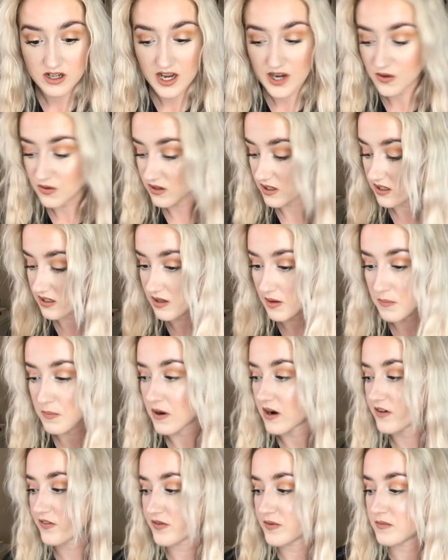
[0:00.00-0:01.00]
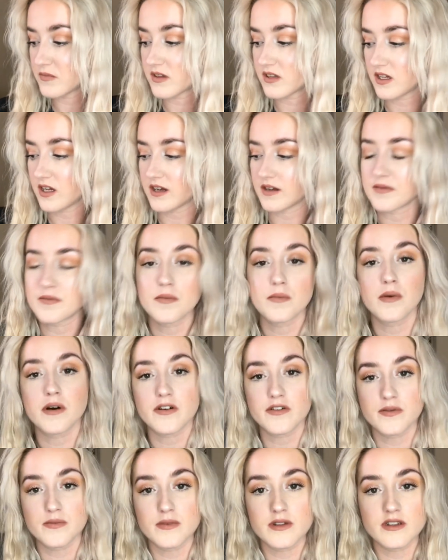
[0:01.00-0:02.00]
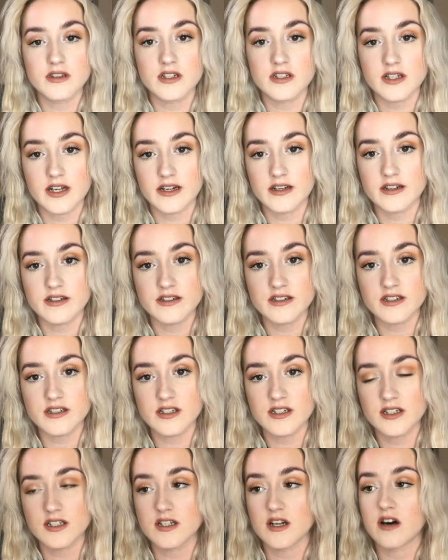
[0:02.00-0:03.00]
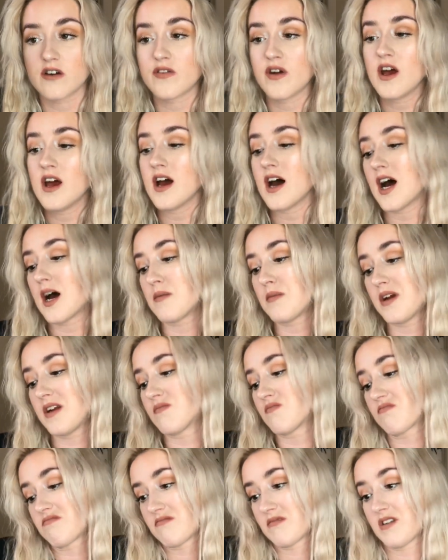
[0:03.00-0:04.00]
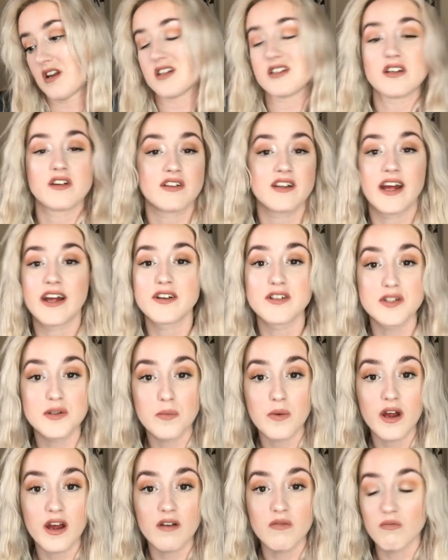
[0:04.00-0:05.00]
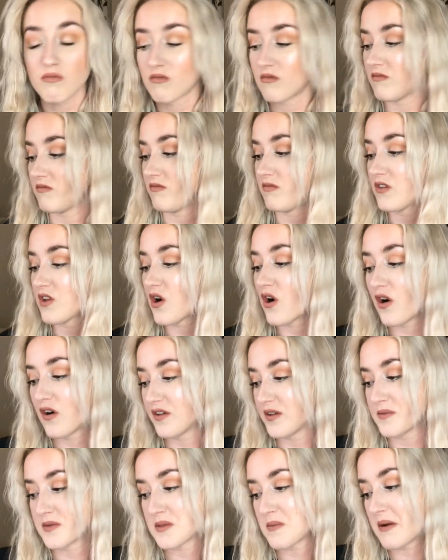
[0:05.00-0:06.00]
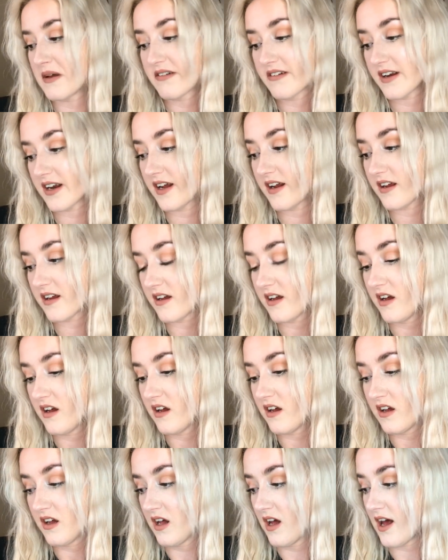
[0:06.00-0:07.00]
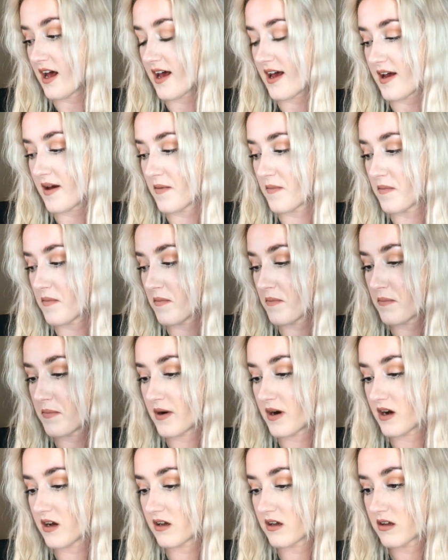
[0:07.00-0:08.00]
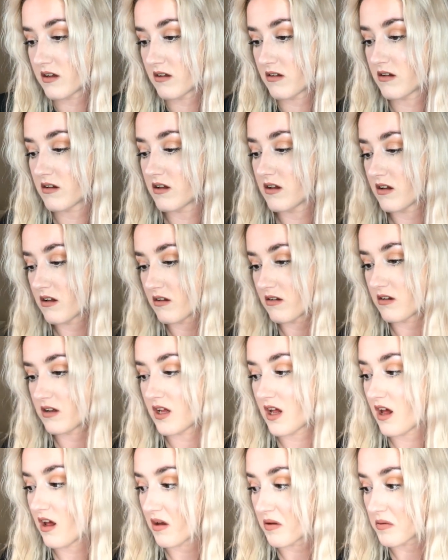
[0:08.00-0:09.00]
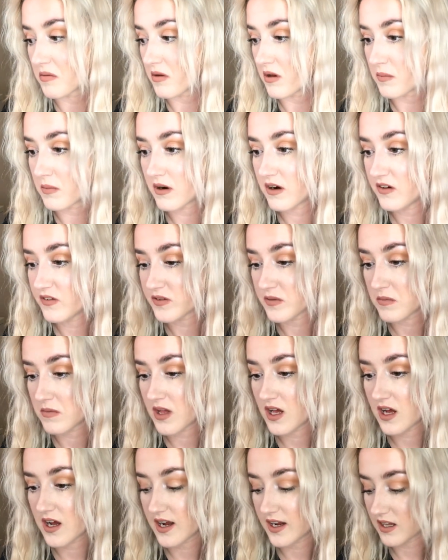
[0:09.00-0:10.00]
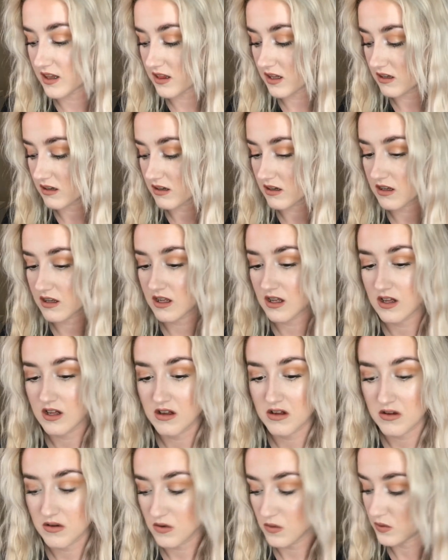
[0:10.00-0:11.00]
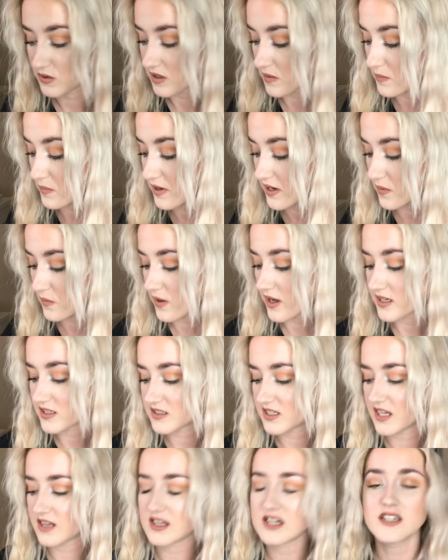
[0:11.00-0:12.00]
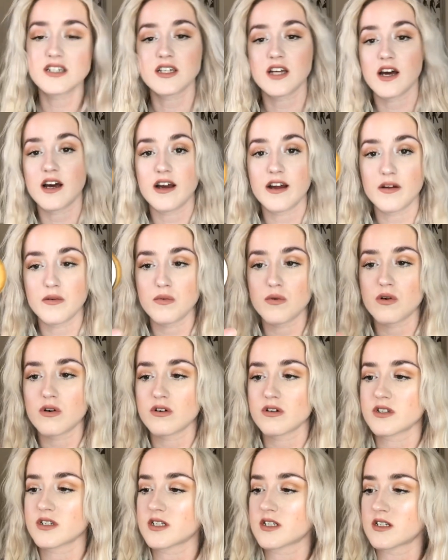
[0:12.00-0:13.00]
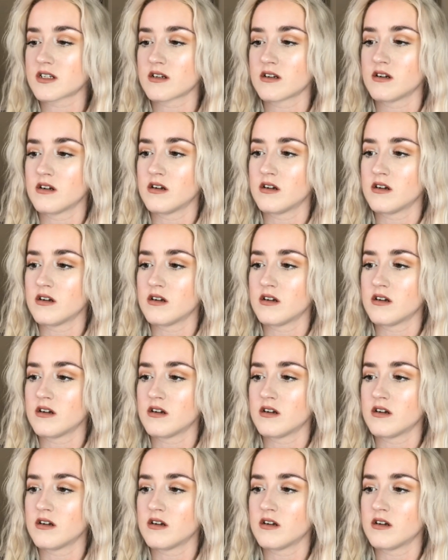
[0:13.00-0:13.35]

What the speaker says: I don't think, apart from the dentist stuff. I mean, it's a setting spray. Not all of them smell great. But yeah, apart from that, I think I've done pretty well today. This guy was